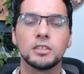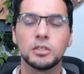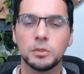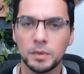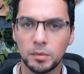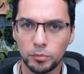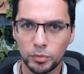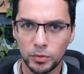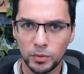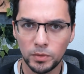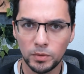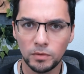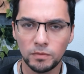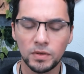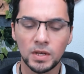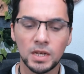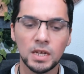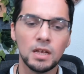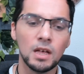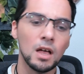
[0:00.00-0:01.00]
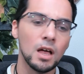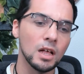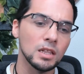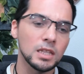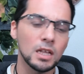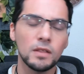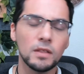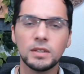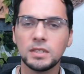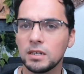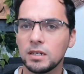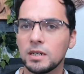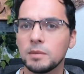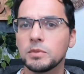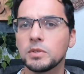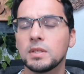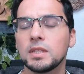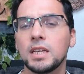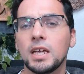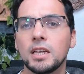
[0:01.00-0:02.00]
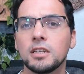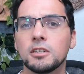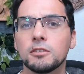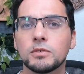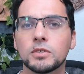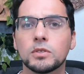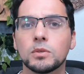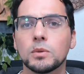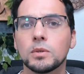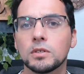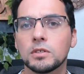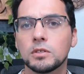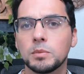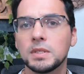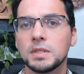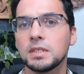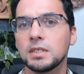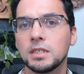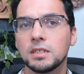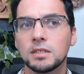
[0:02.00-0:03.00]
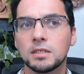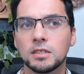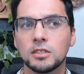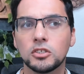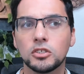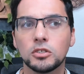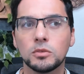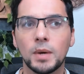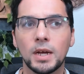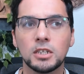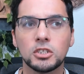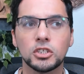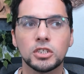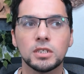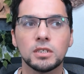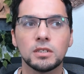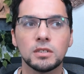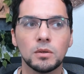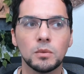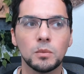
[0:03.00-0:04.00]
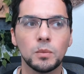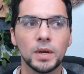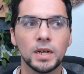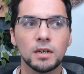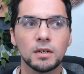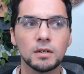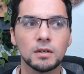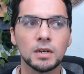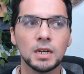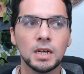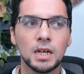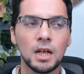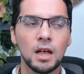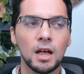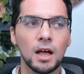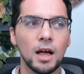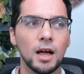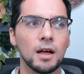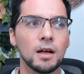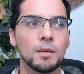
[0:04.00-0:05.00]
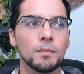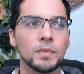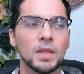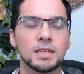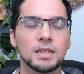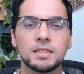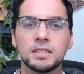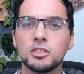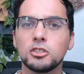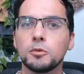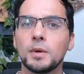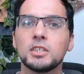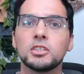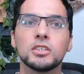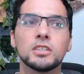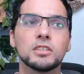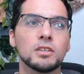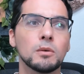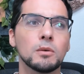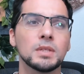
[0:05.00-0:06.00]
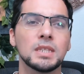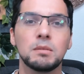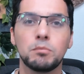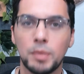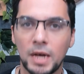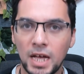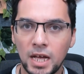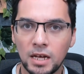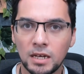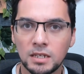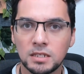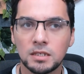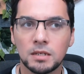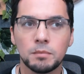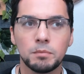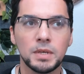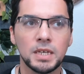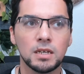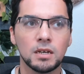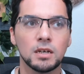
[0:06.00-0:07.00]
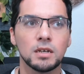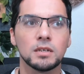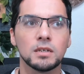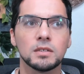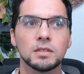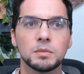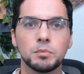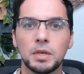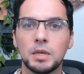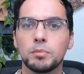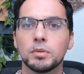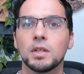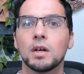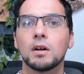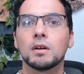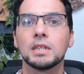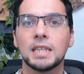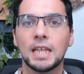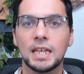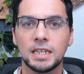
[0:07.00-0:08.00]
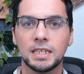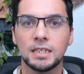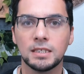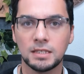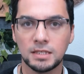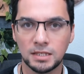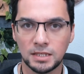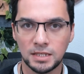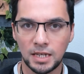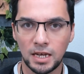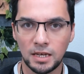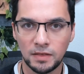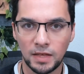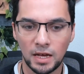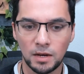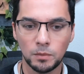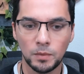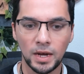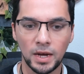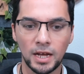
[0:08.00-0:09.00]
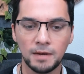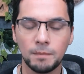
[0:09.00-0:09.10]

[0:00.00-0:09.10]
improve. A lot of the times with the Eight of Swords, we see a situation where a situation is only bad because people are letting it stay that way.